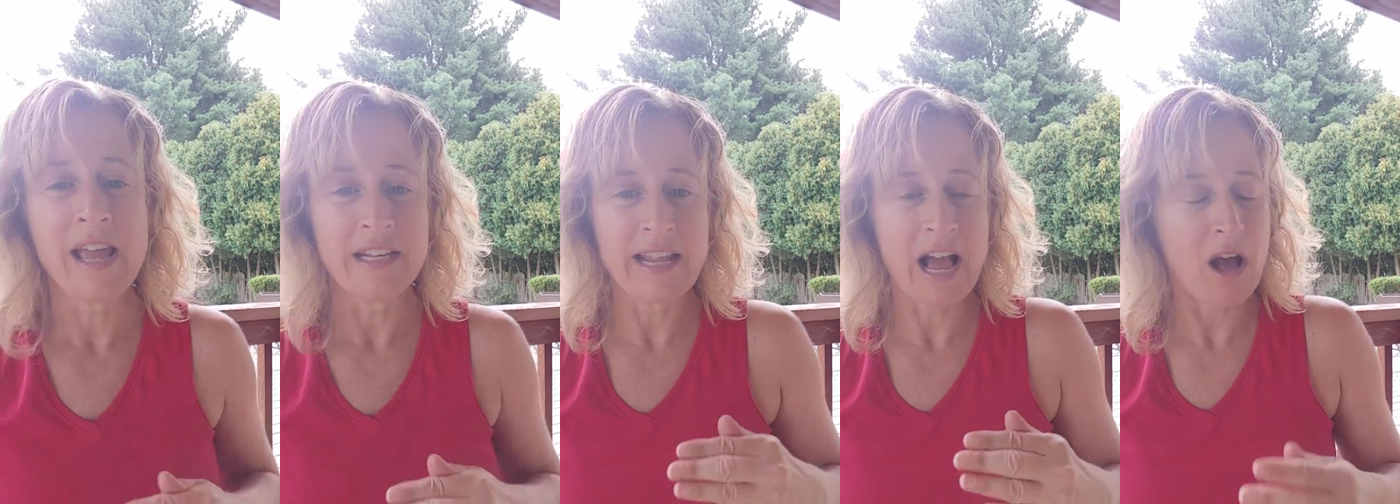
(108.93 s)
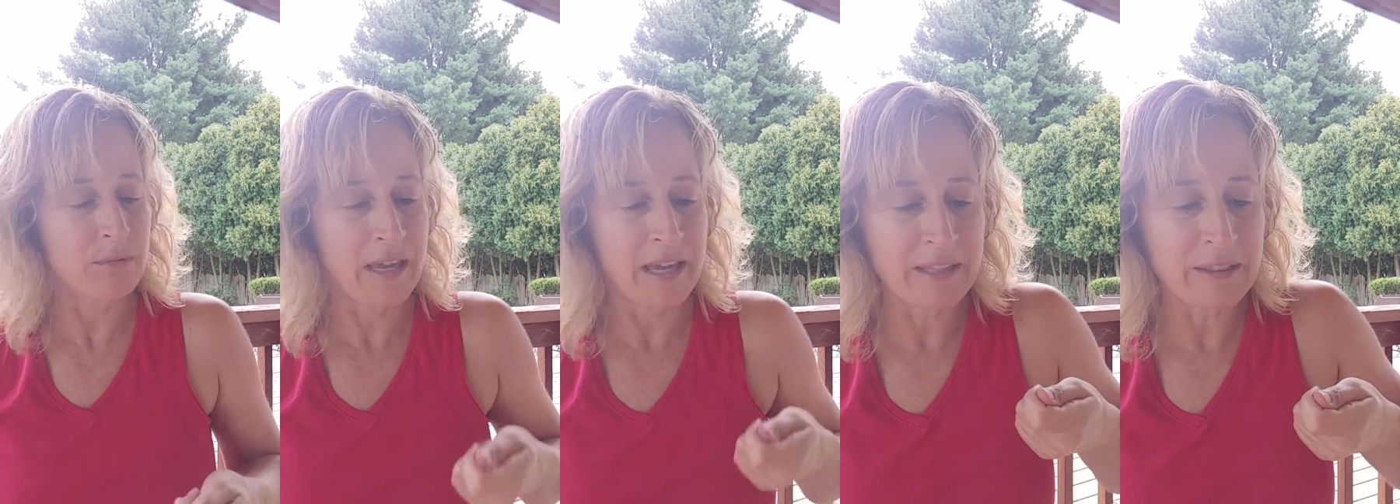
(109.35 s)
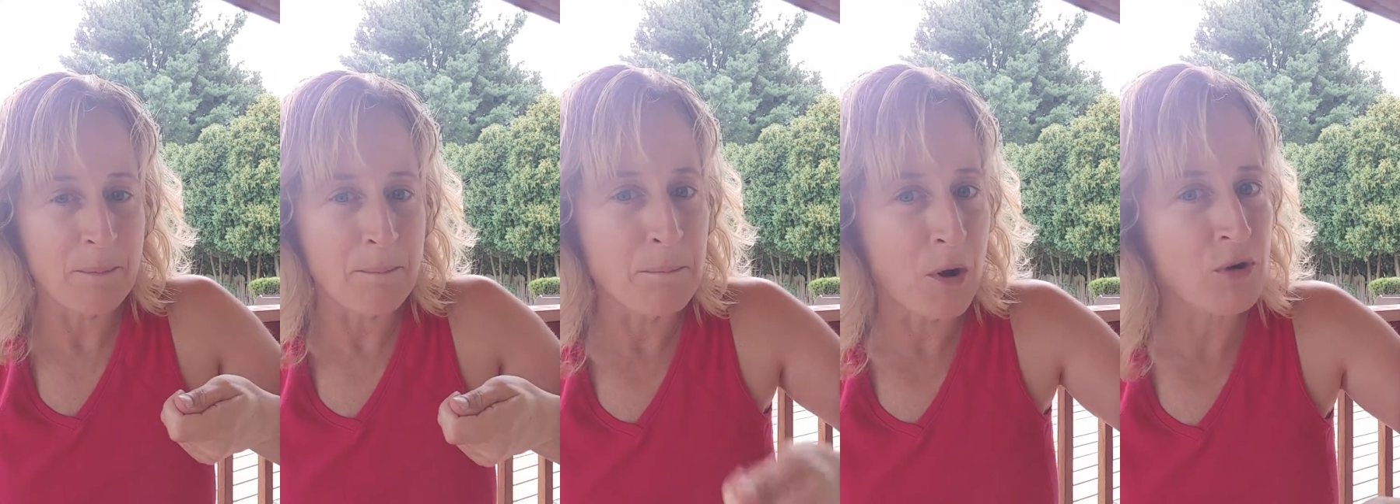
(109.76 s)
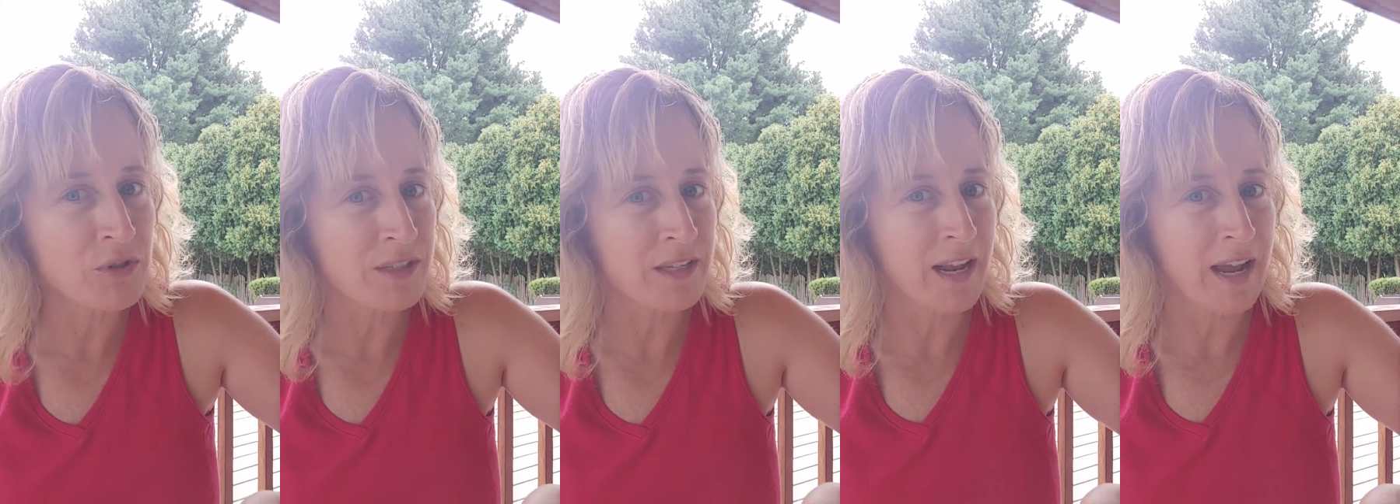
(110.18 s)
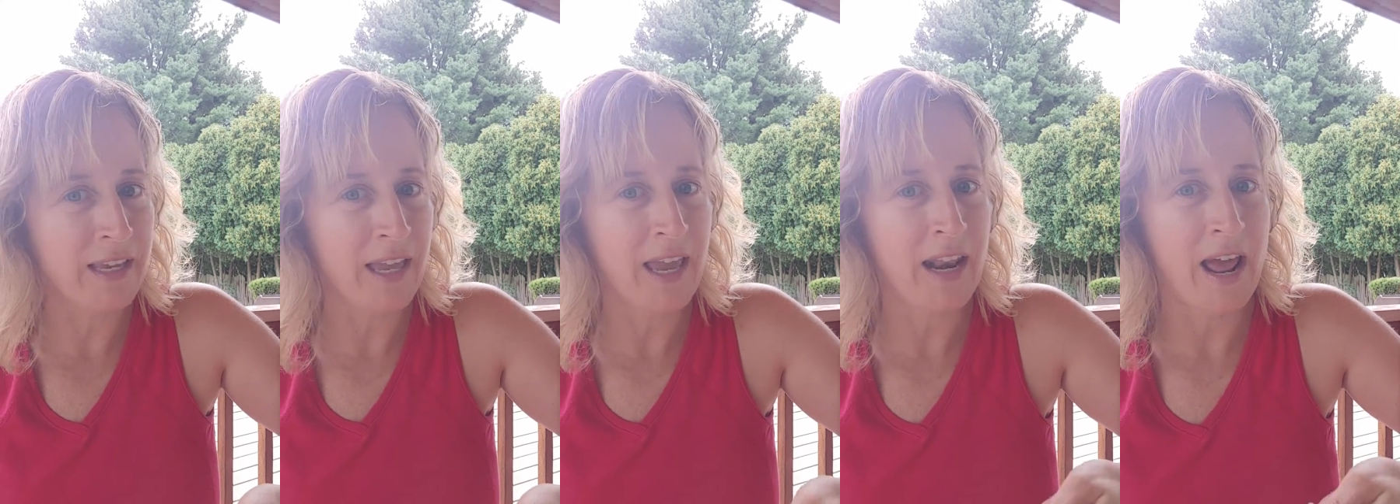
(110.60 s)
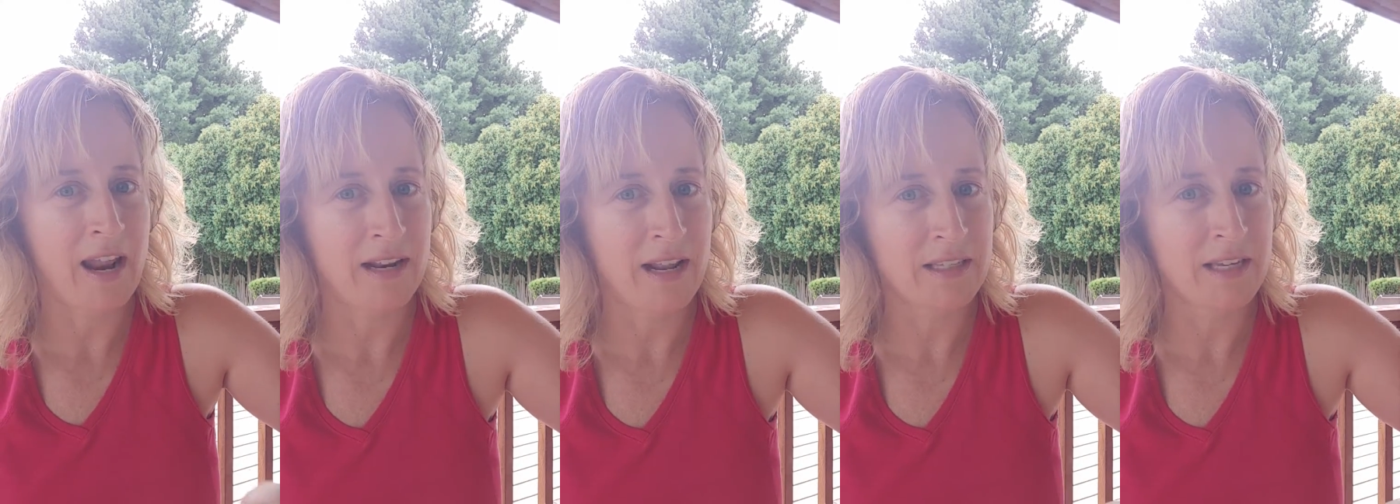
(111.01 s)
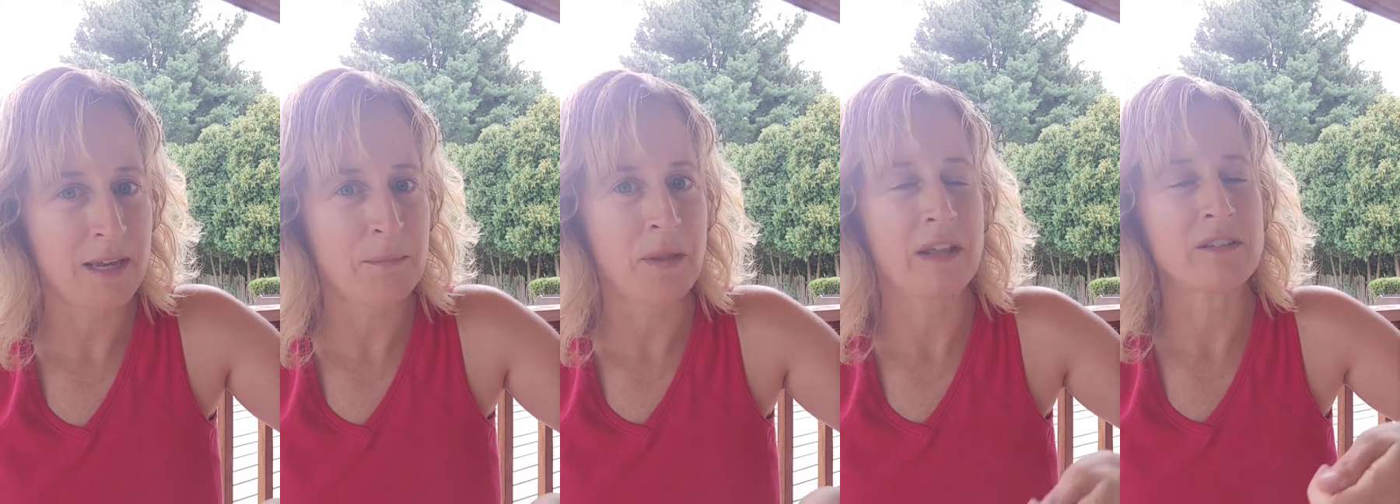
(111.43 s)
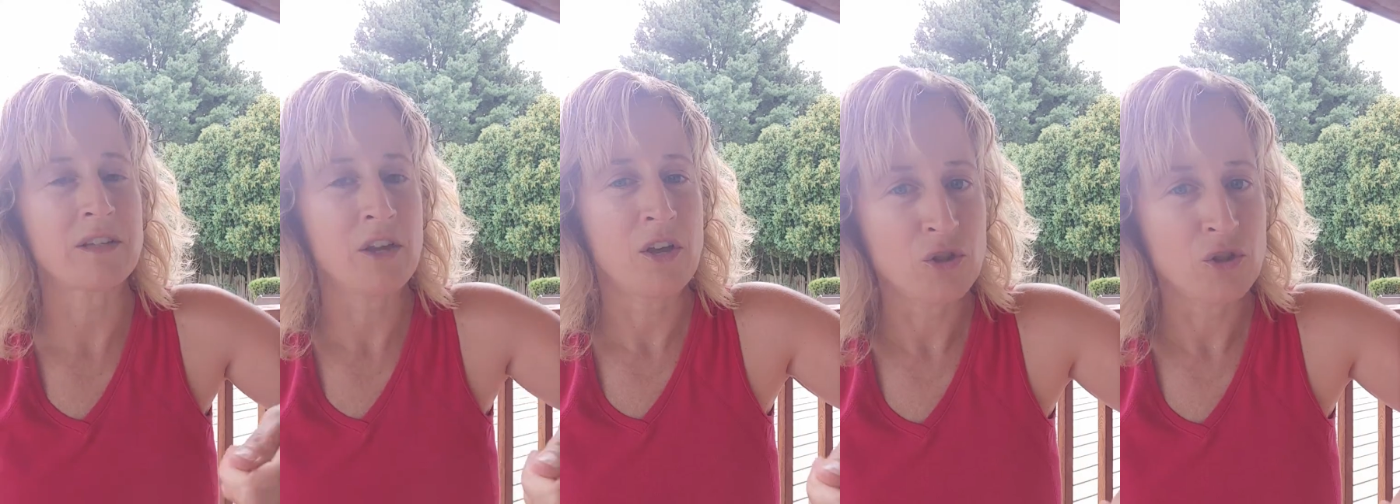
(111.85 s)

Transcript: now I'm getting the most that I can out of that 10 minutes.